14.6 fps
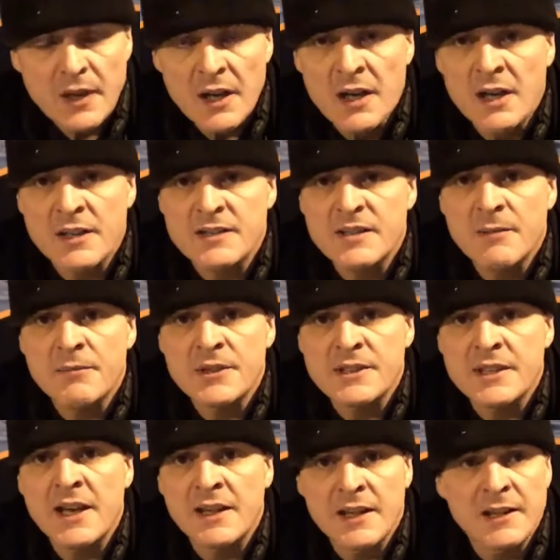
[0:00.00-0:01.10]
You know, some would
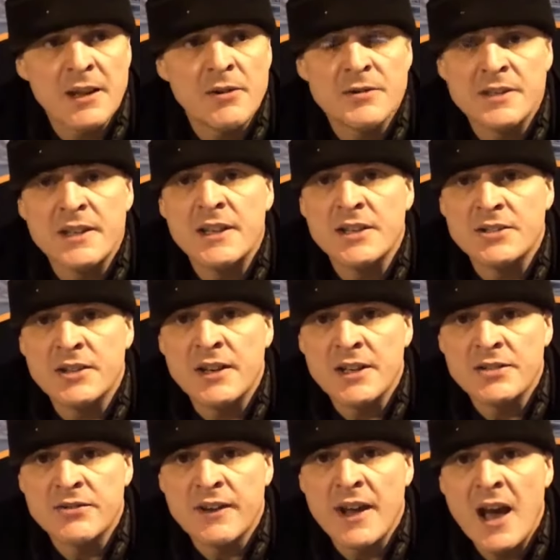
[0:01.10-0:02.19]
say that those in the
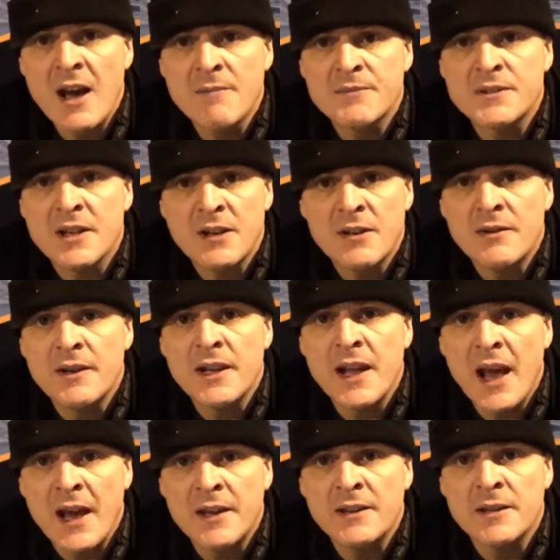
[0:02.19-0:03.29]
judiciary absolutely
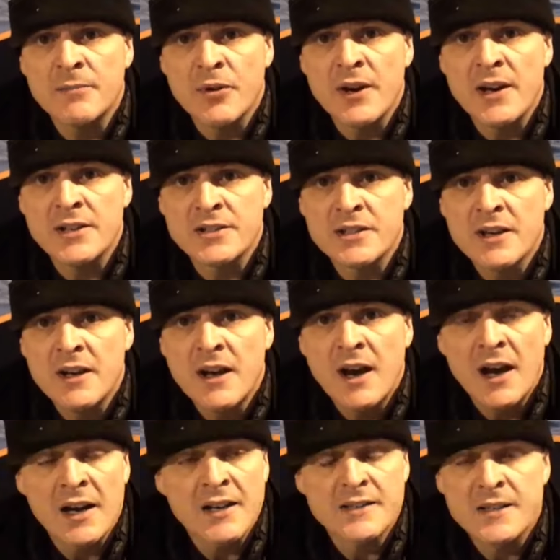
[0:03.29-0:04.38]
hate the British.
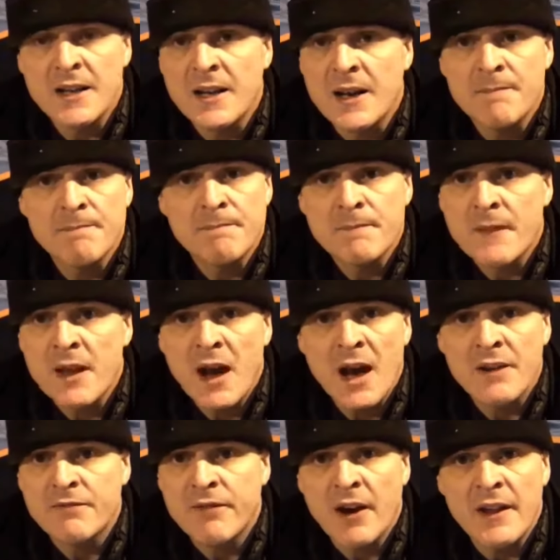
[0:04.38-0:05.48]
And I tell you, I'd
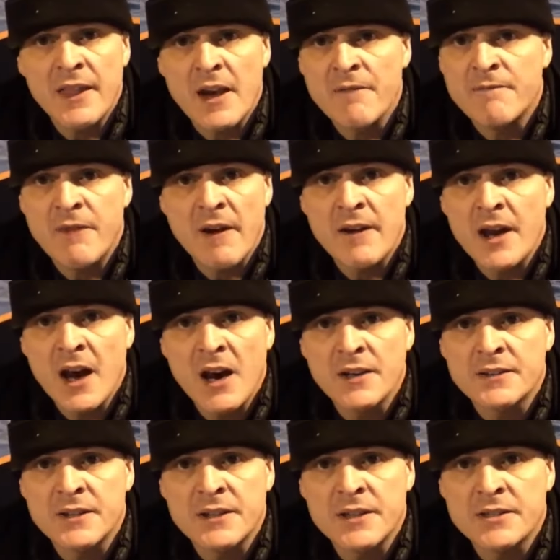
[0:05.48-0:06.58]
find that very hard
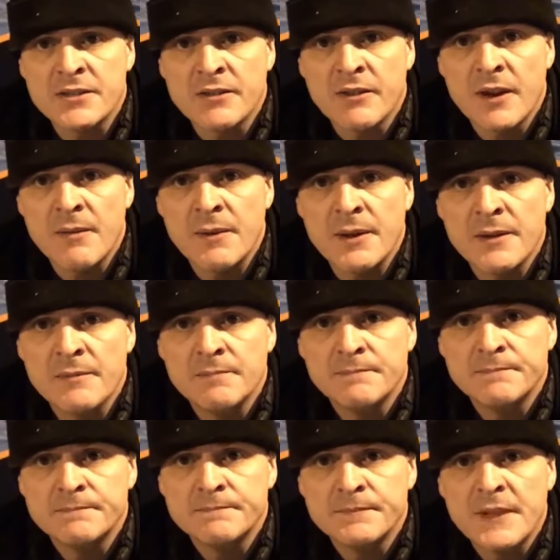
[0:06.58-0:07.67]
to disagree with.
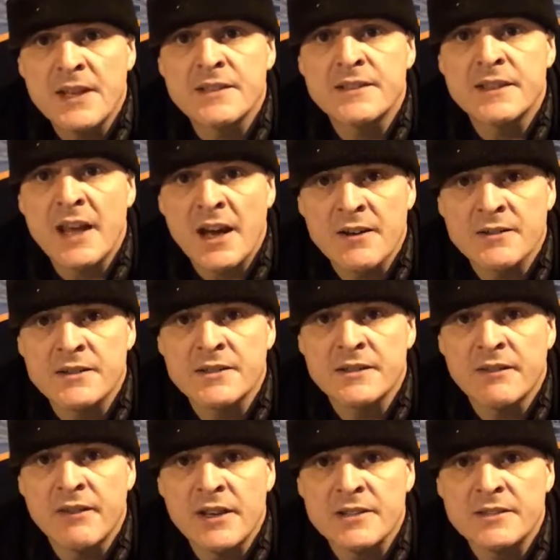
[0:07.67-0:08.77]
There's thousands
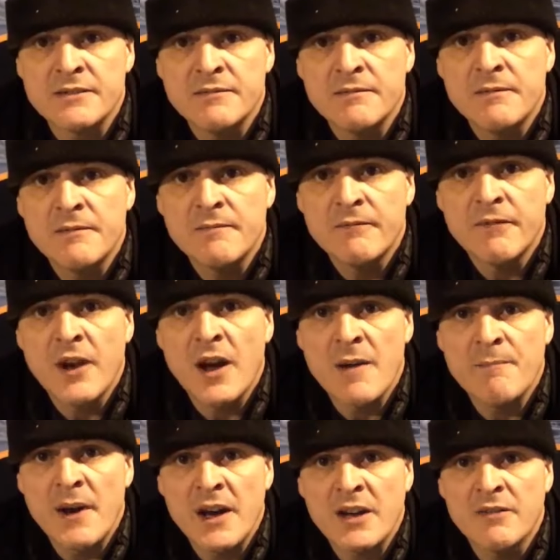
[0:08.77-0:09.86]
of us flying
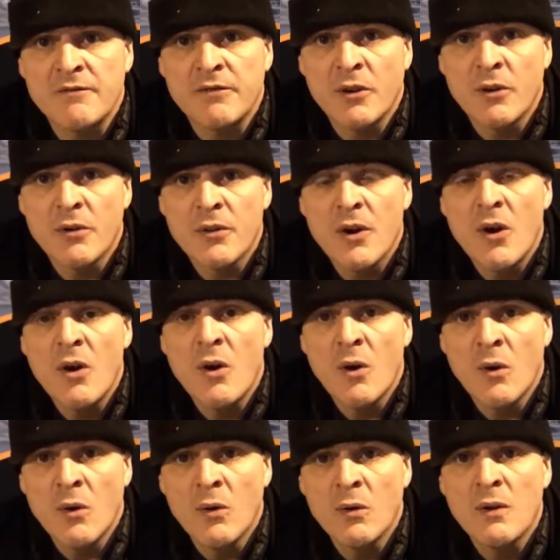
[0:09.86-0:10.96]
back and forth
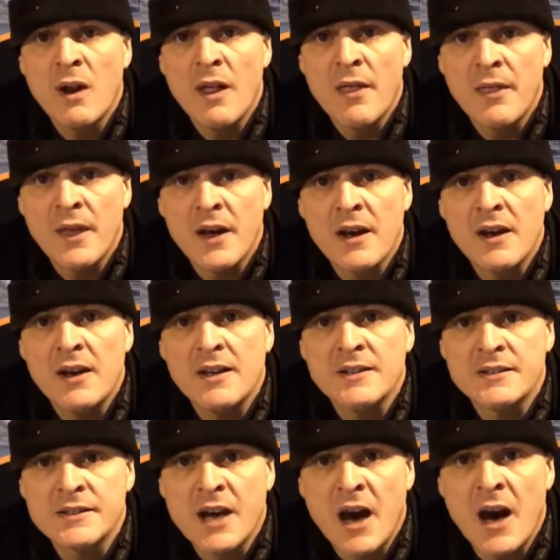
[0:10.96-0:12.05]
all the
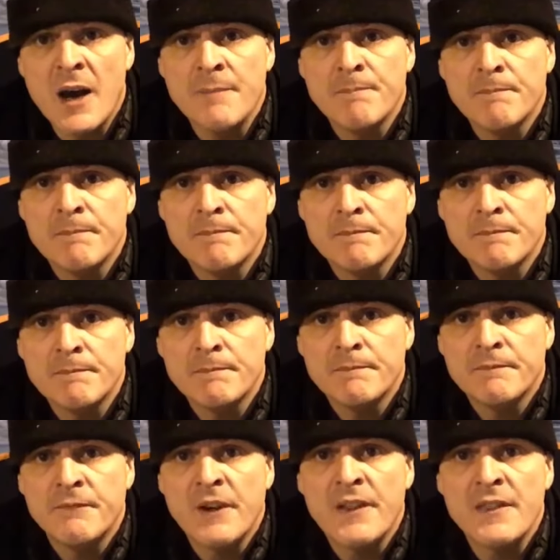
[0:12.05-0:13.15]
time
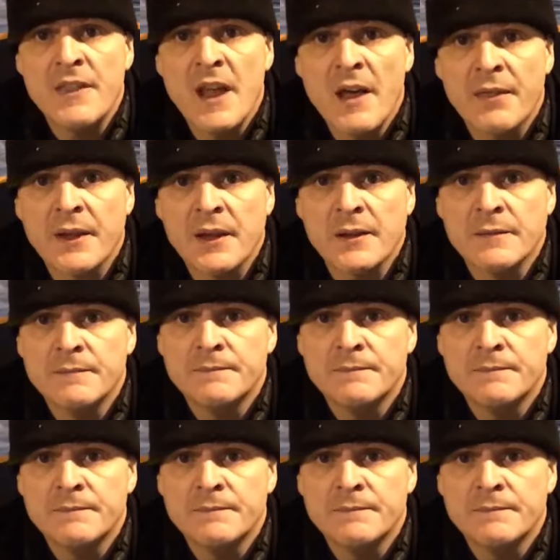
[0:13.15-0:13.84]
for nothing.